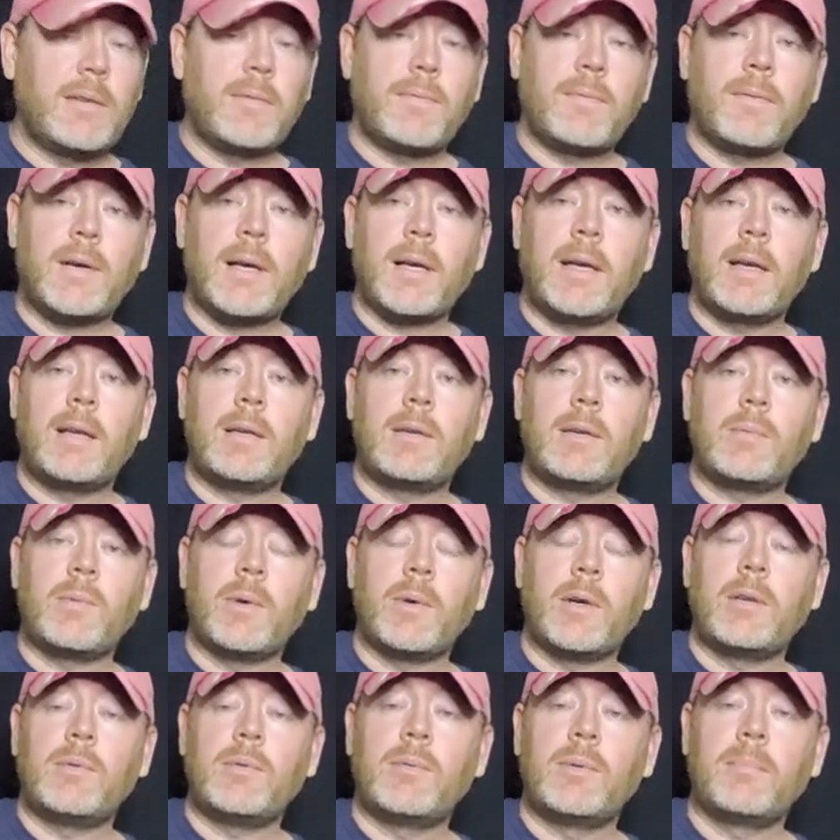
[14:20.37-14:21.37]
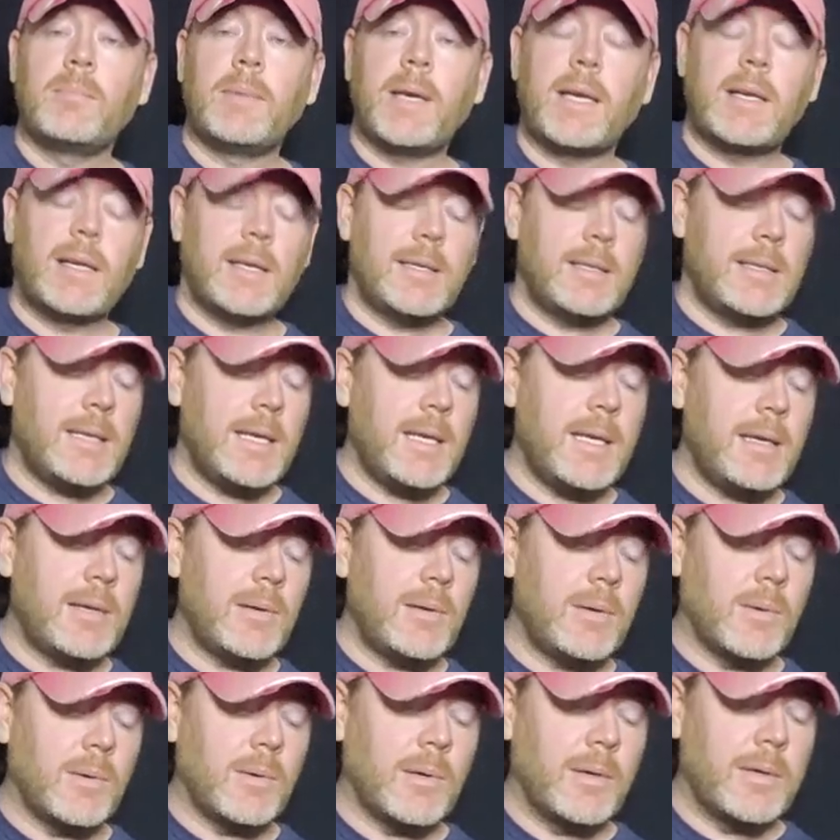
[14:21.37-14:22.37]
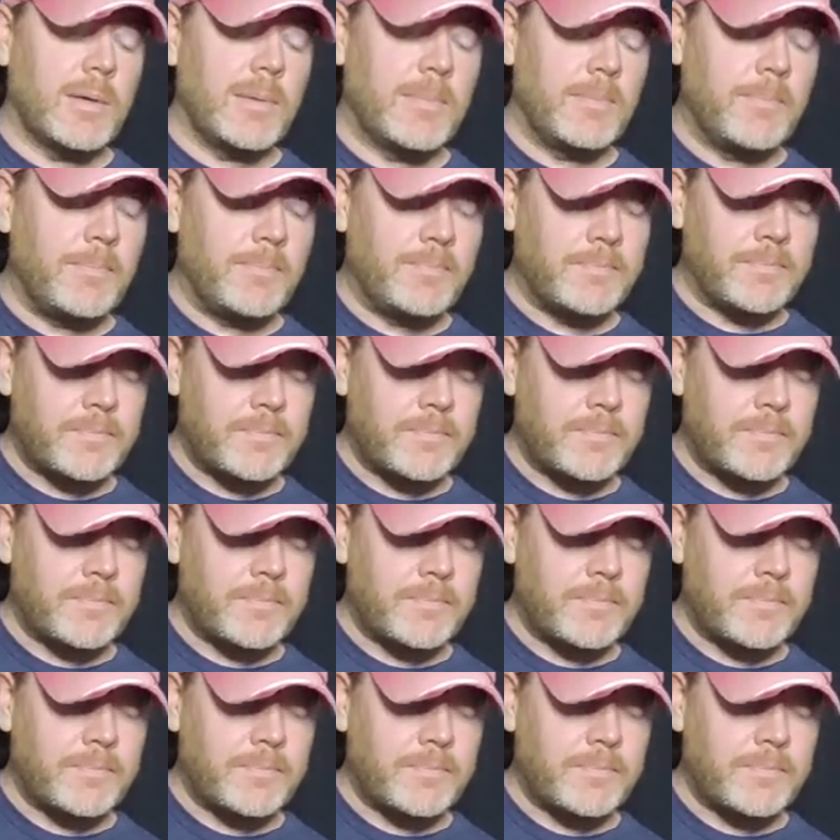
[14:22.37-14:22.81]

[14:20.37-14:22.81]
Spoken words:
to find where you would make a D chord.